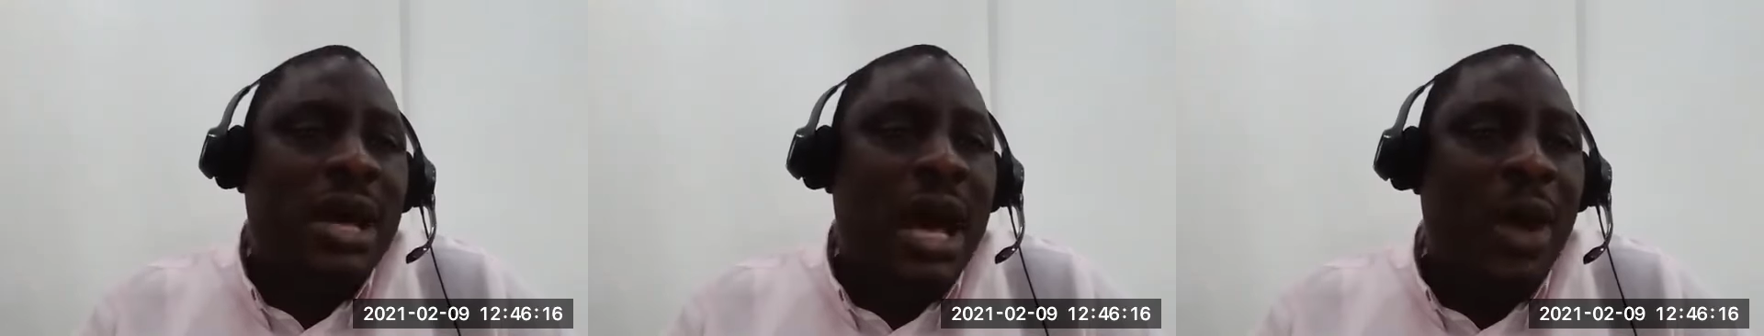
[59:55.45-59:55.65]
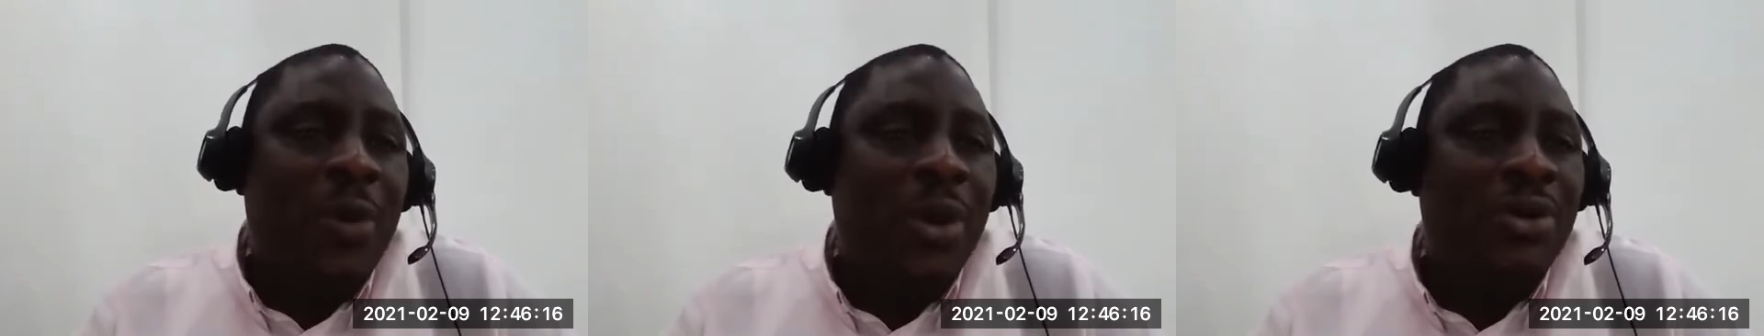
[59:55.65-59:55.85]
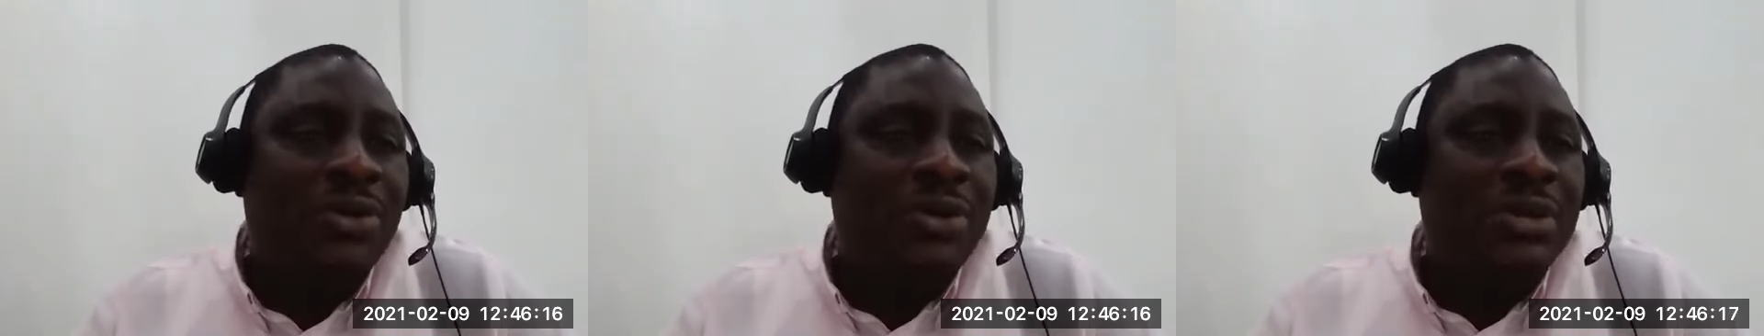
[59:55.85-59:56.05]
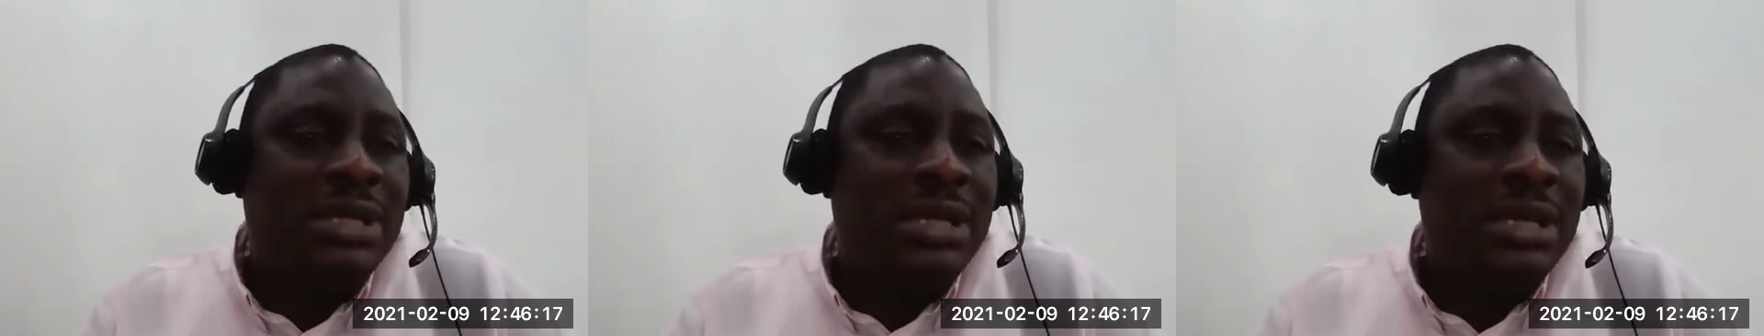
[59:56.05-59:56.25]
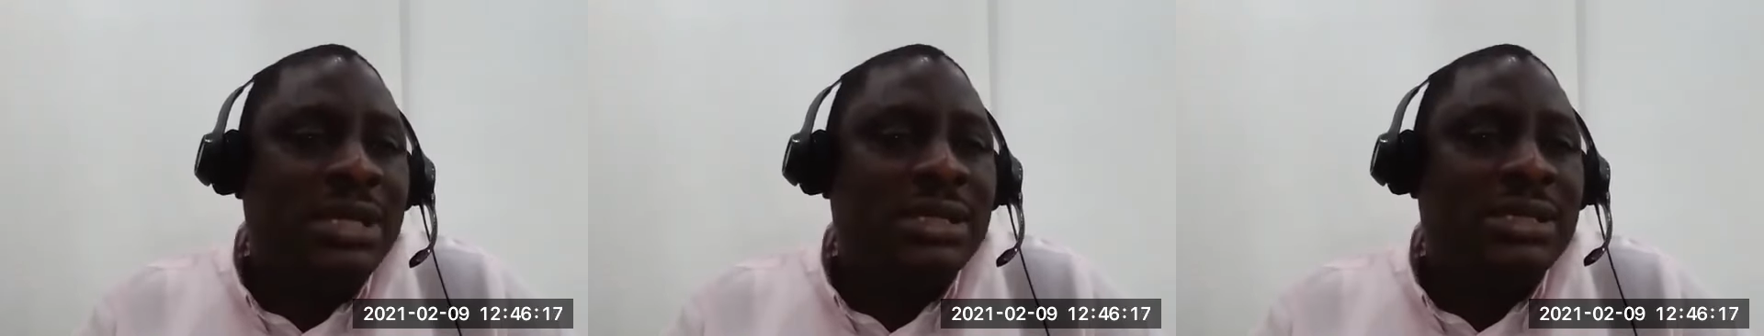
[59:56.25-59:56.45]
And when those
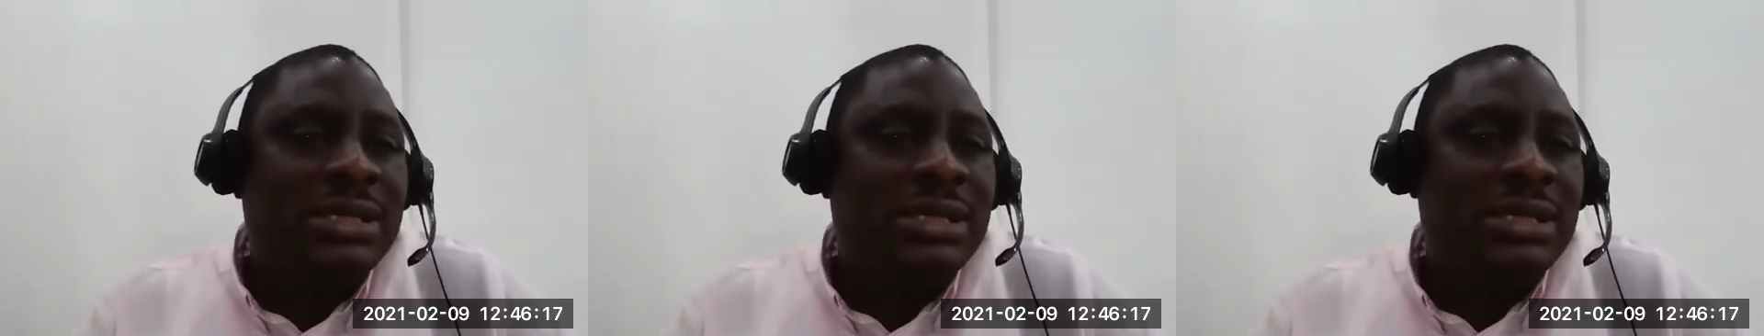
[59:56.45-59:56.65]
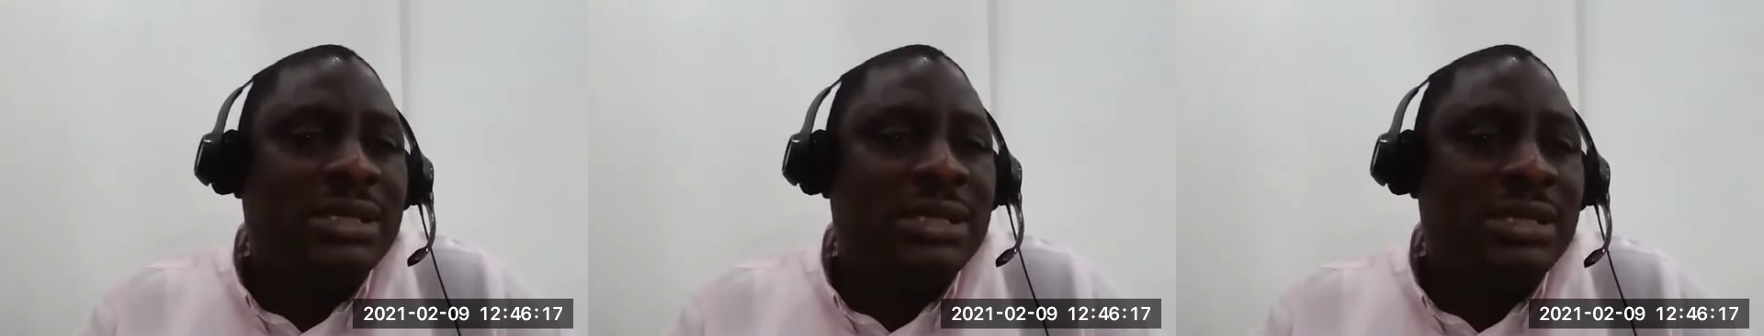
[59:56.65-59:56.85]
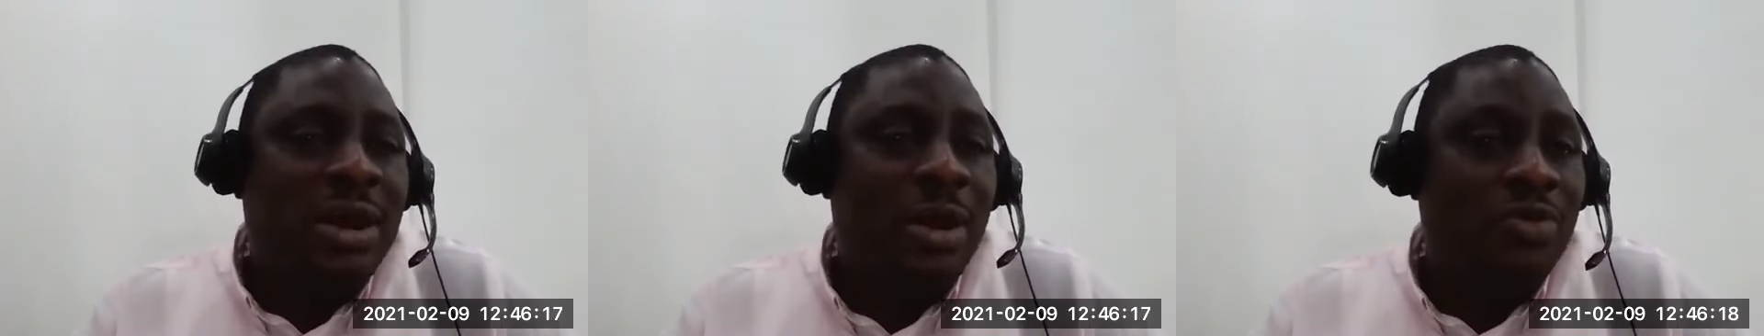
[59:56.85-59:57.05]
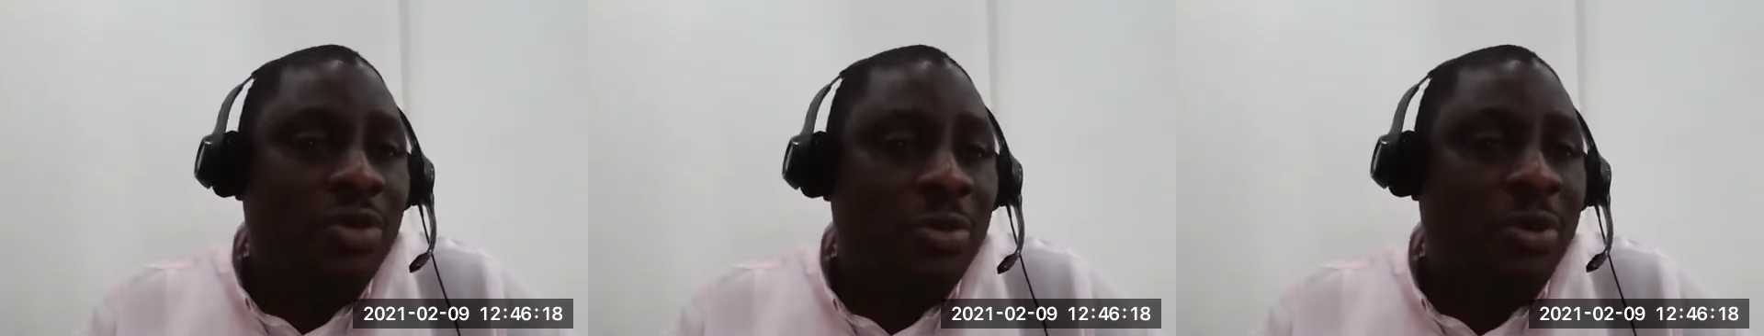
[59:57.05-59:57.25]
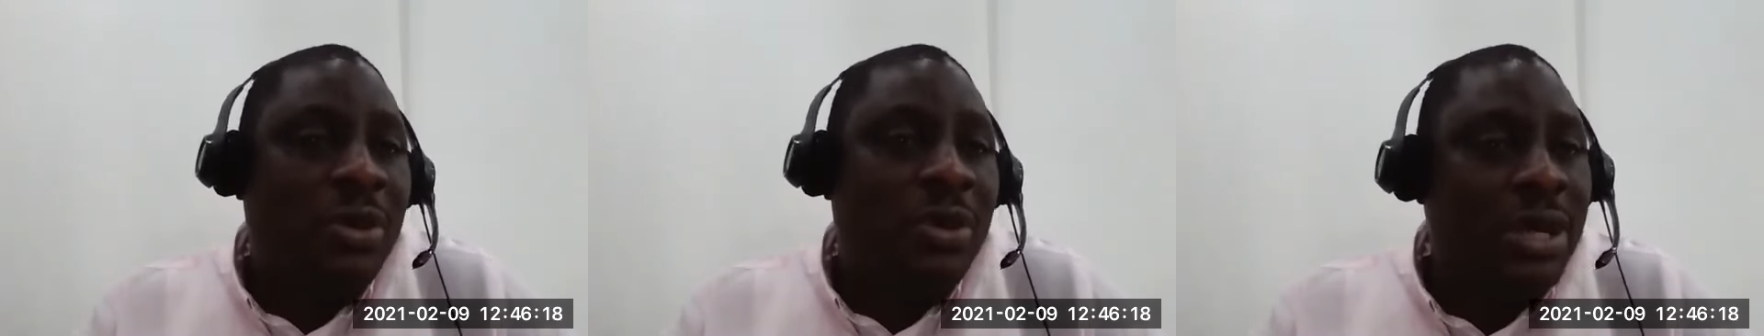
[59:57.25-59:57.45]
things come
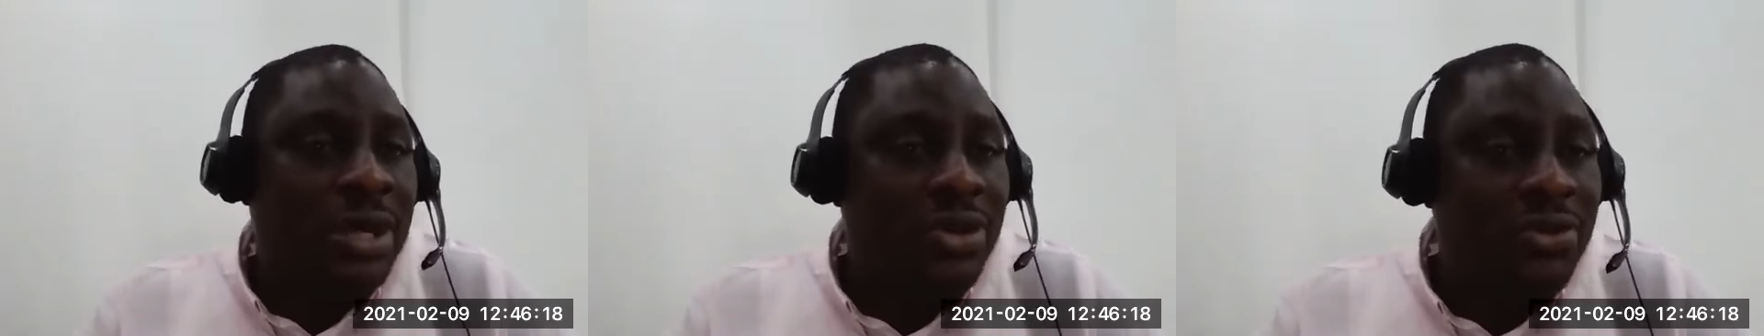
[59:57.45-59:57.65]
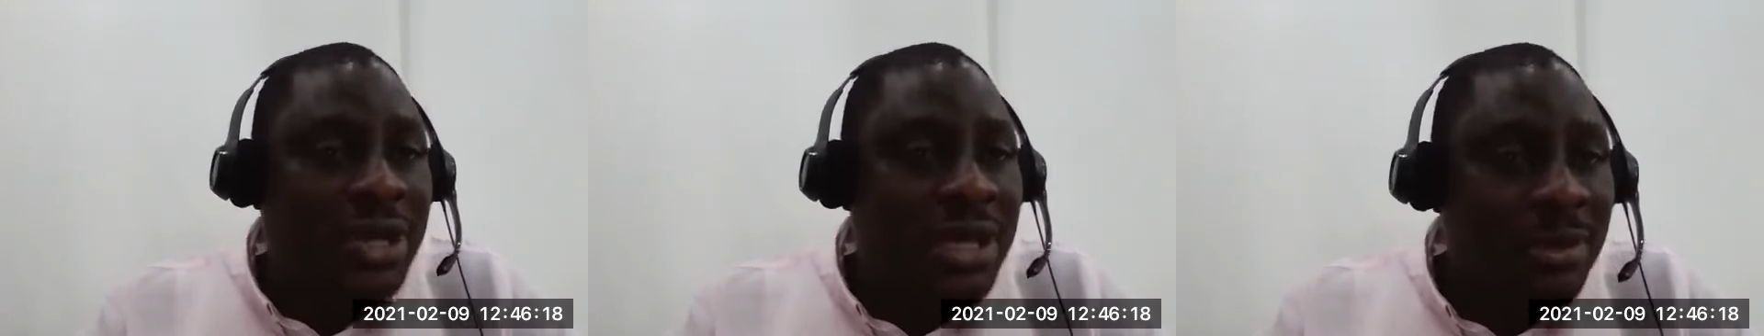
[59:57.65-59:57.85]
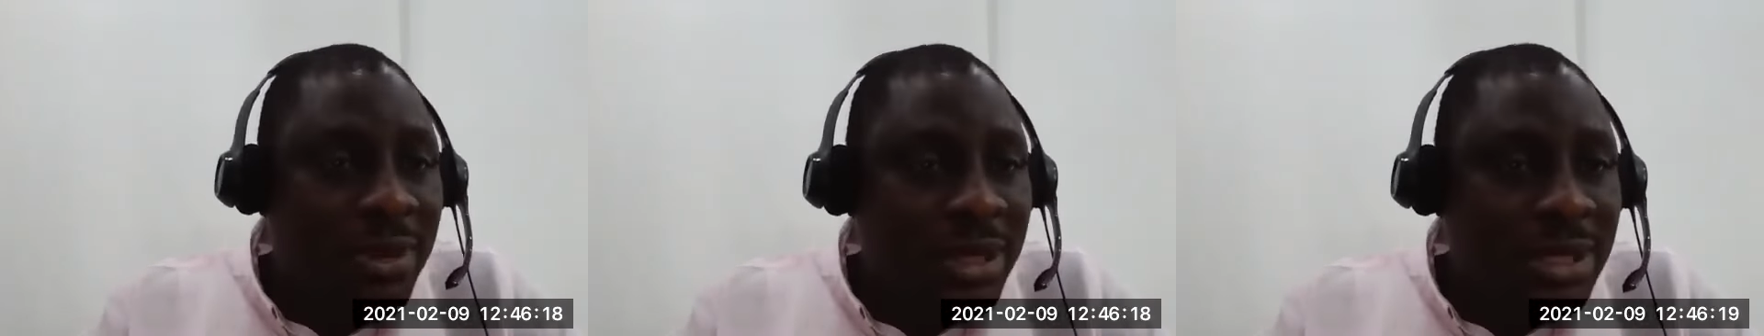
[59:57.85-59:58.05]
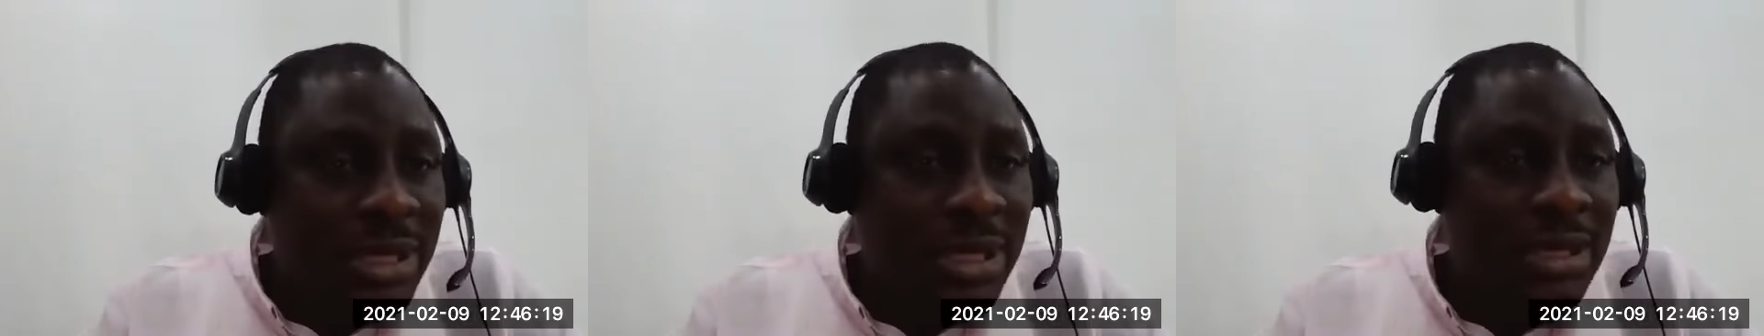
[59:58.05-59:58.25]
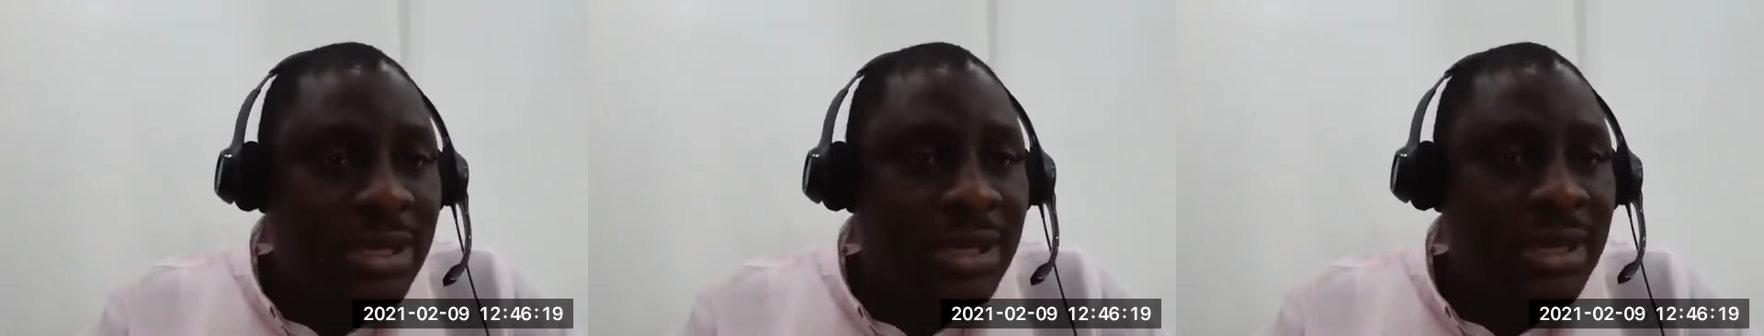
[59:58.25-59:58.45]
to okay, during a
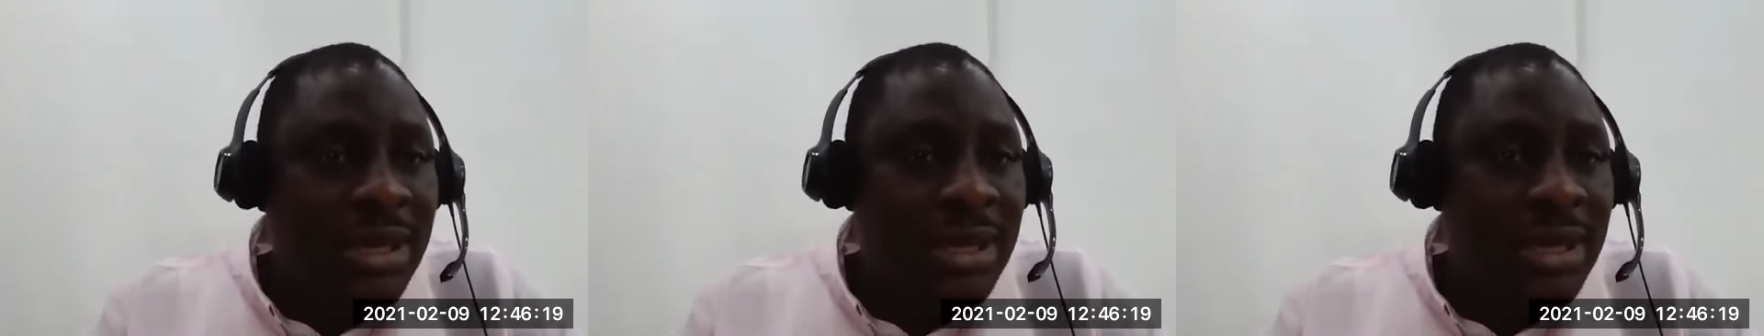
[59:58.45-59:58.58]
meeting,